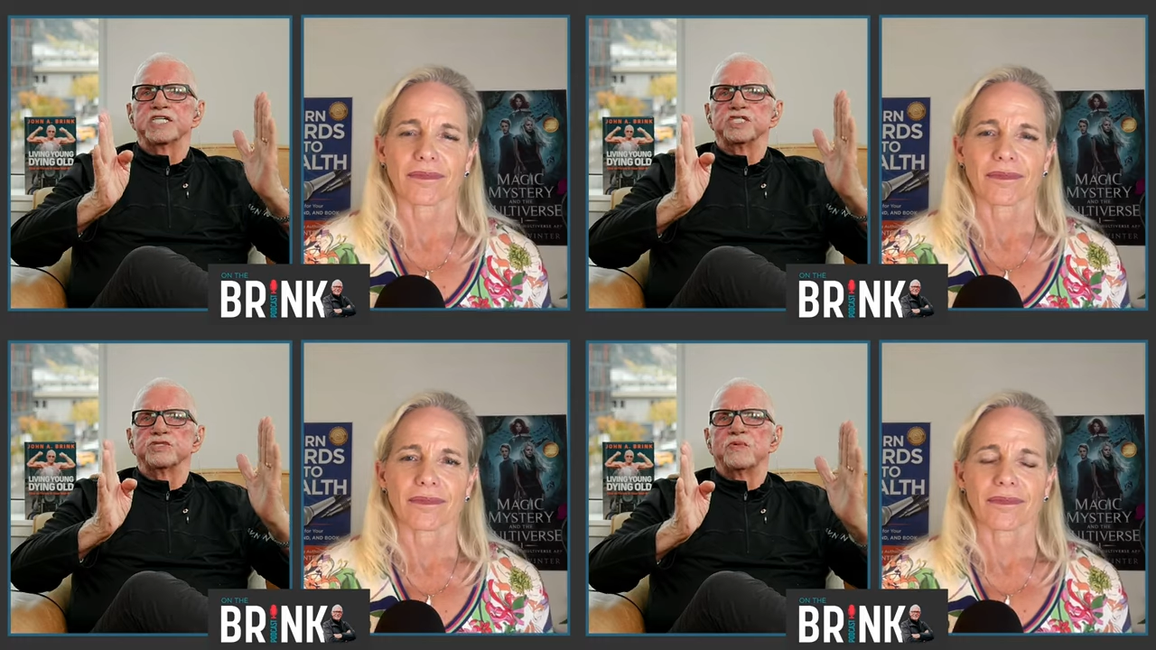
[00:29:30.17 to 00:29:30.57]

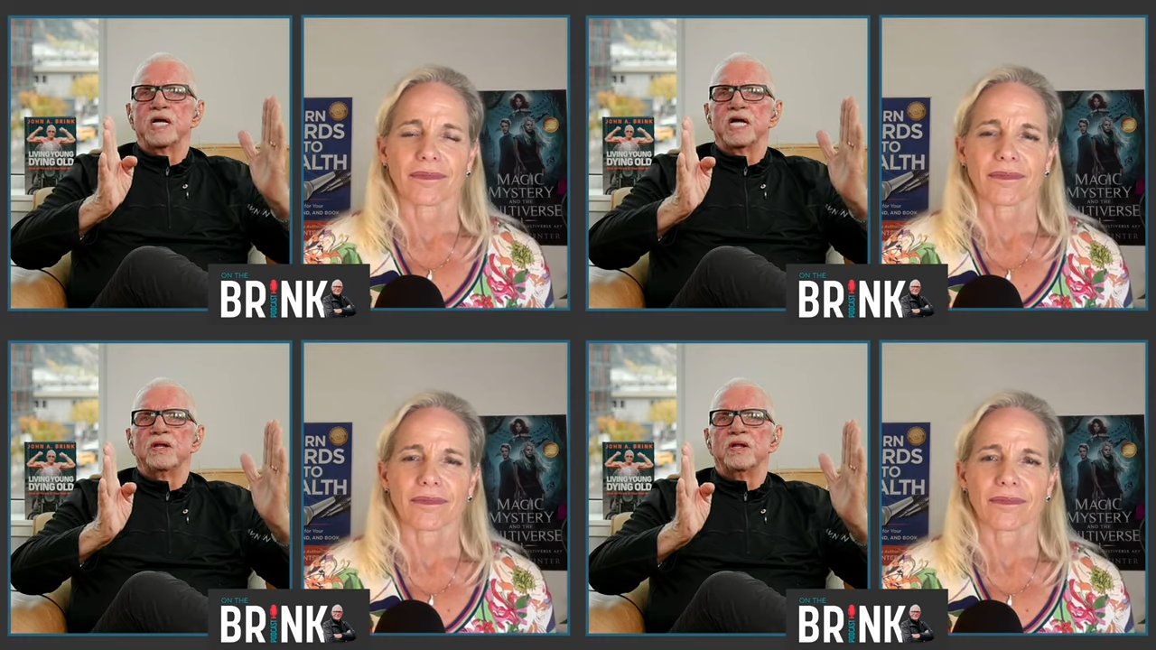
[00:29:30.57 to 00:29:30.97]
Speaker 1: as
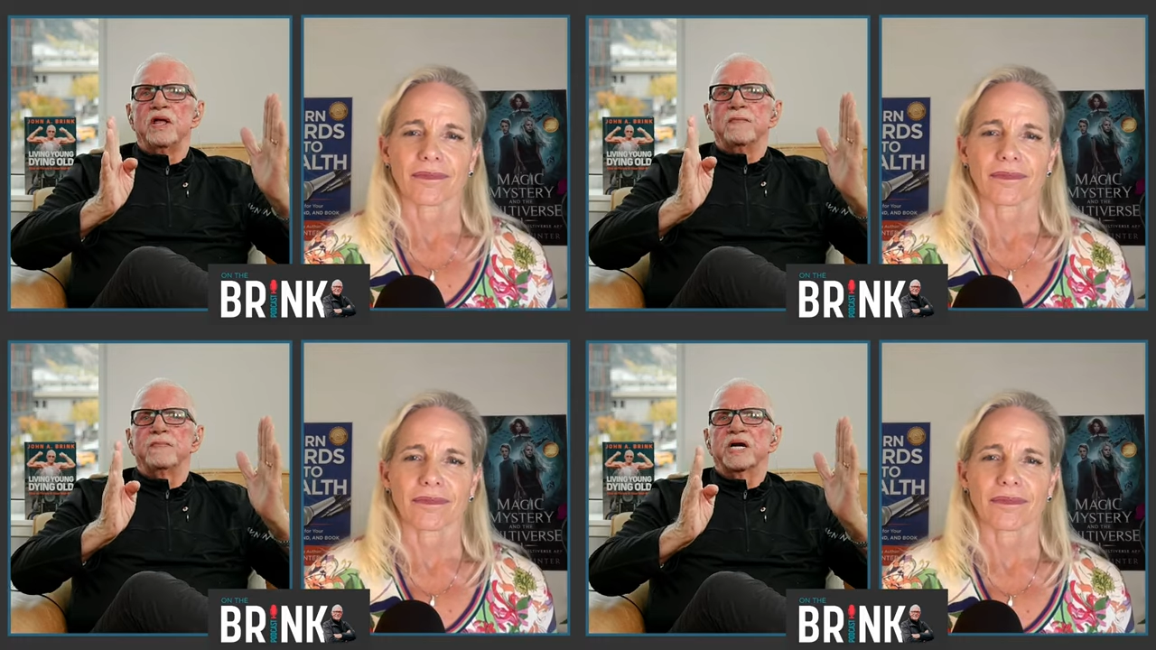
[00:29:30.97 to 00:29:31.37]
well,
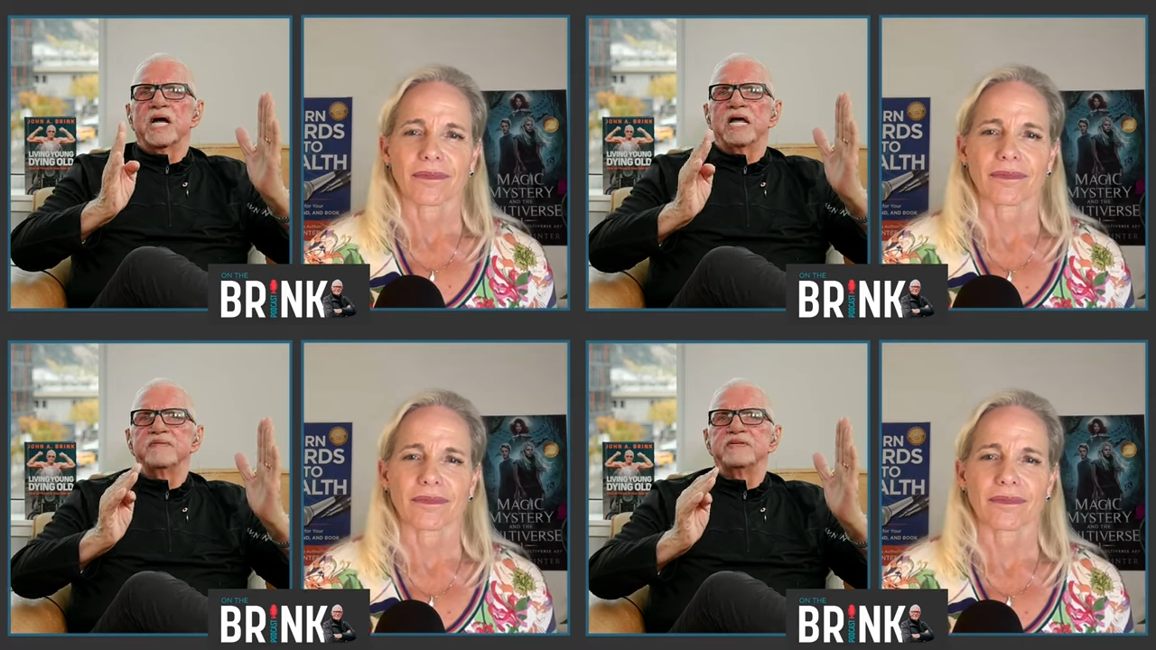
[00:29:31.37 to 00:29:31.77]
but
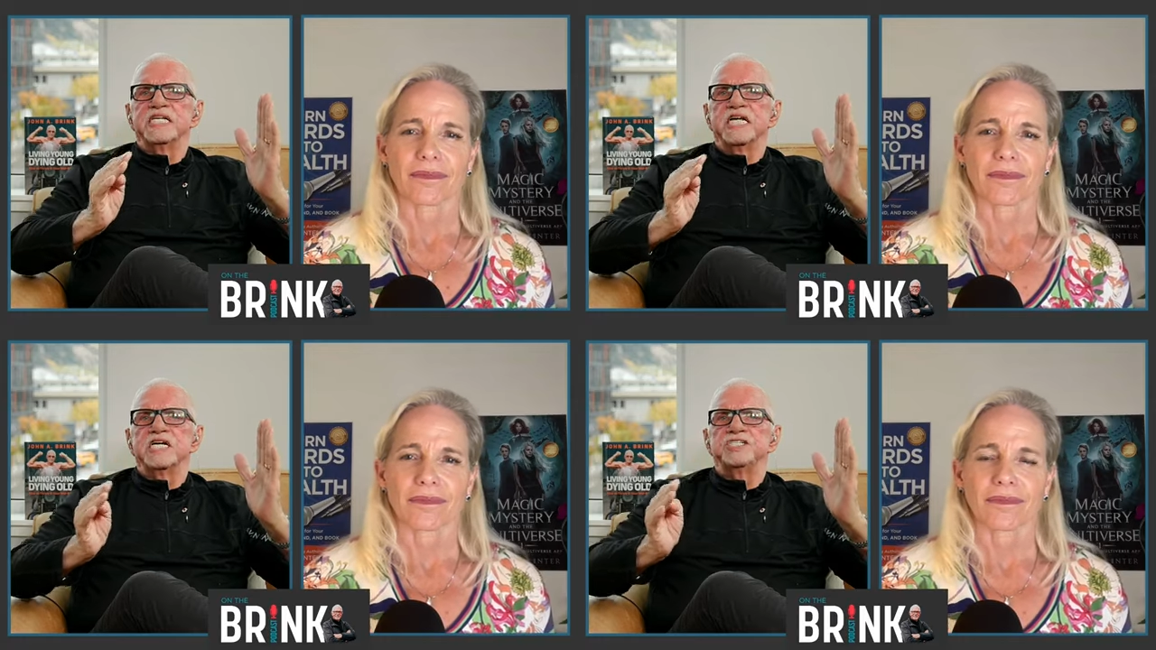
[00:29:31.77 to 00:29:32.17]
I have a
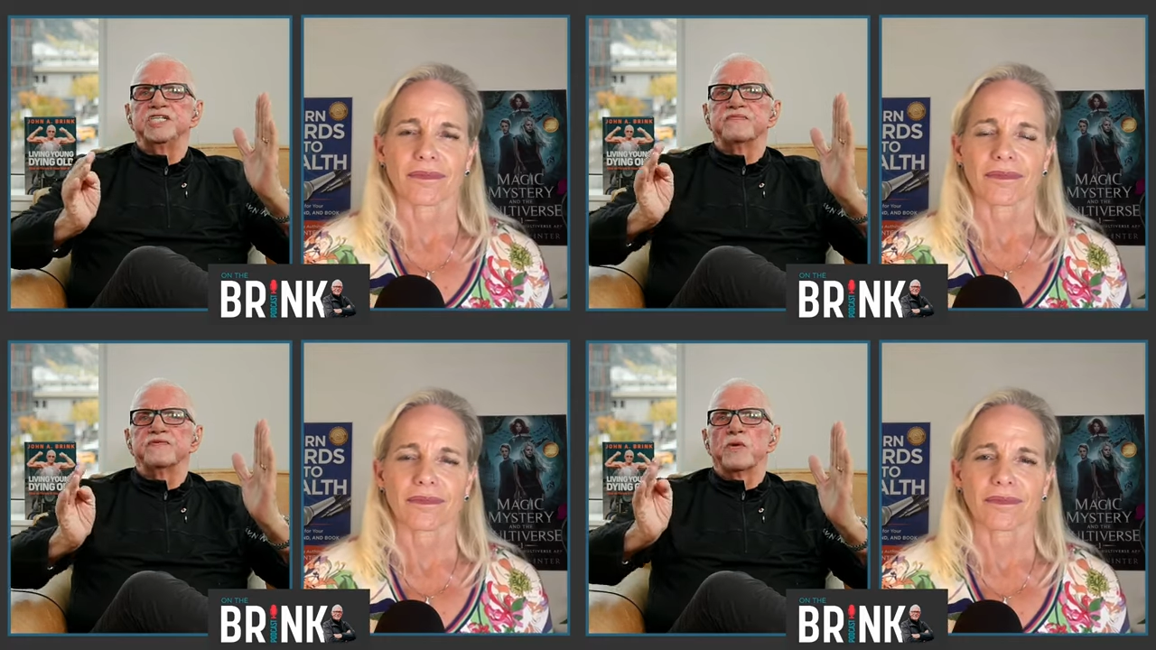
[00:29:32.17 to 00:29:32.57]

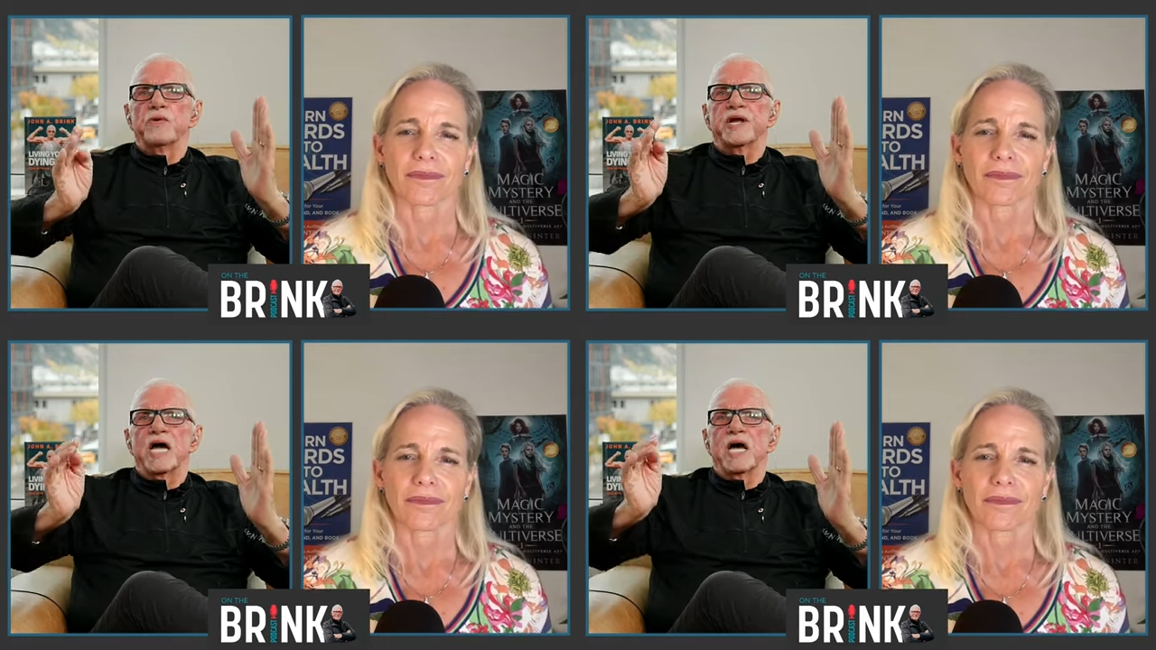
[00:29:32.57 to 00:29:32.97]
tendency of
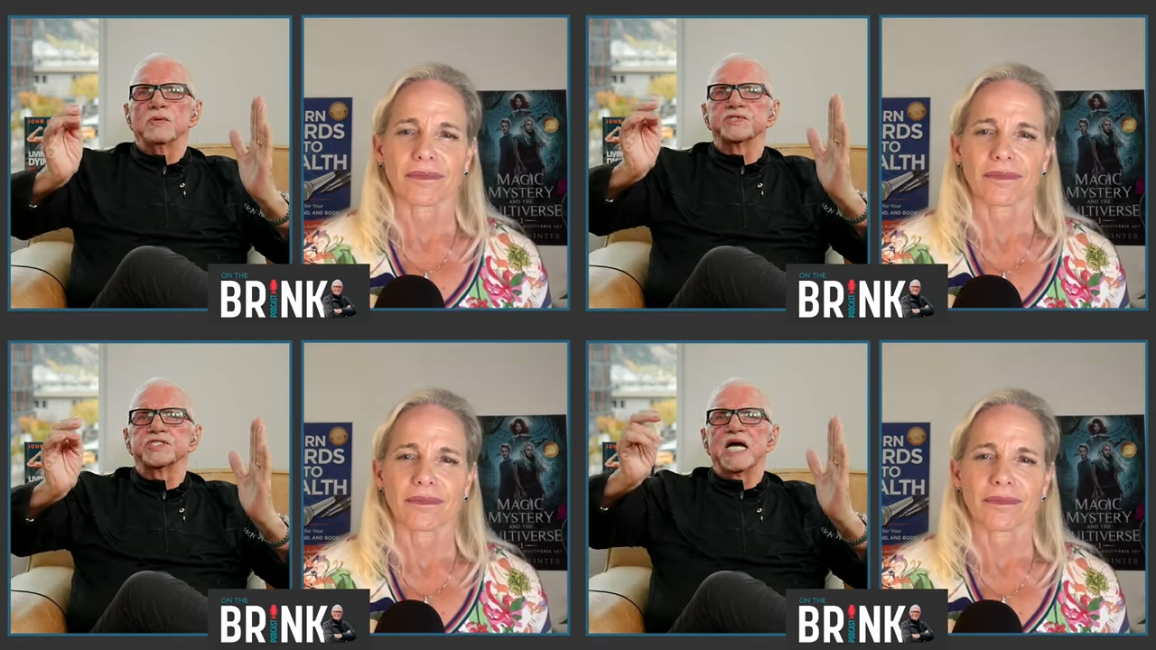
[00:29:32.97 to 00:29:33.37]
going
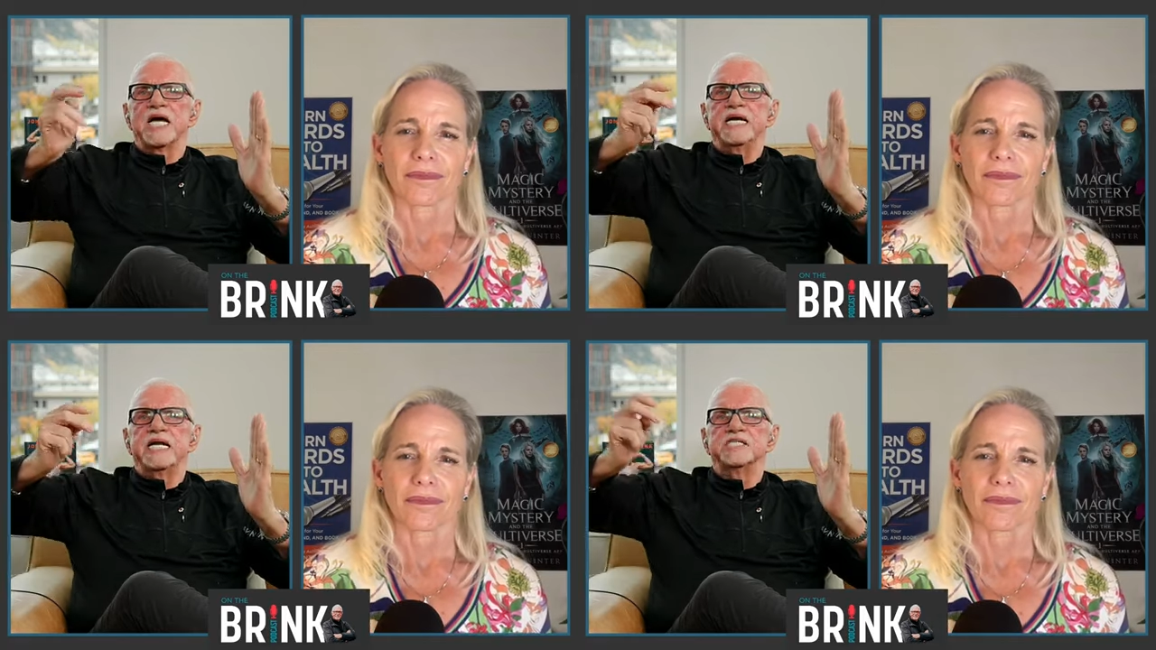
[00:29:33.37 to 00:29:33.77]

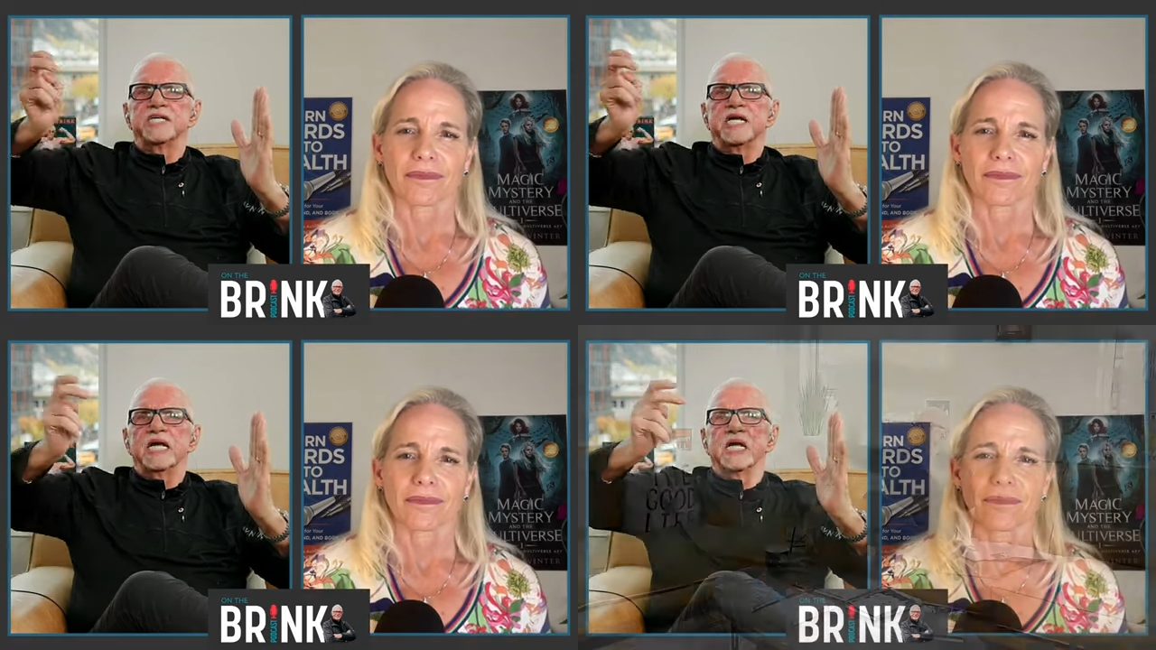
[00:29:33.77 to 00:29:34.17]
outside and saying,